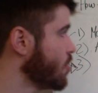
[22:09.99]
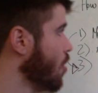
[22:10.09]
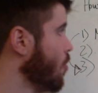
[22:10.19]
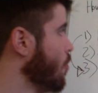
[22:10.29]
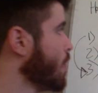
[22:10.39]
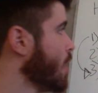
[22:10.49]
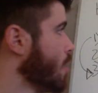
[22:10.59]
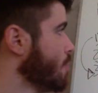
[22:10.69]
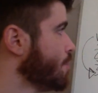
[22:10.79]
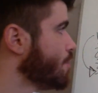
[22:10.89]
So
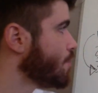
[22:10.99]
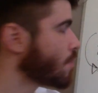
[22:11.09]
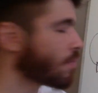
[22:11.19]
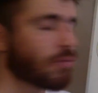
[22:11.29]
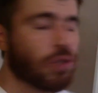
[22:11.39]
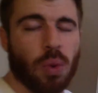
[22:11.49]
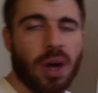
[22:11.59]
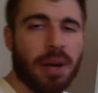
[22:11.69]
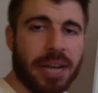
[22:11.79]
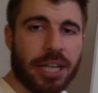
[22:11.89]
you
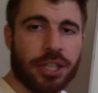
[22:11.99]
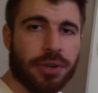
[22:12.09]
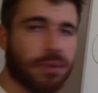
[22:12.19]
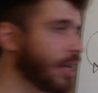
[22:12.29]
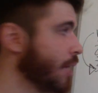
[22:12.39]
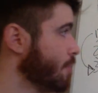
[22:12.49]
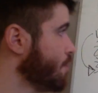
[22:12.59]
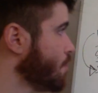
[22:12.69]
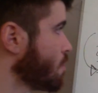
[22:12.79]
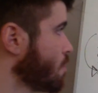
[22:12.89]
want to make sure that,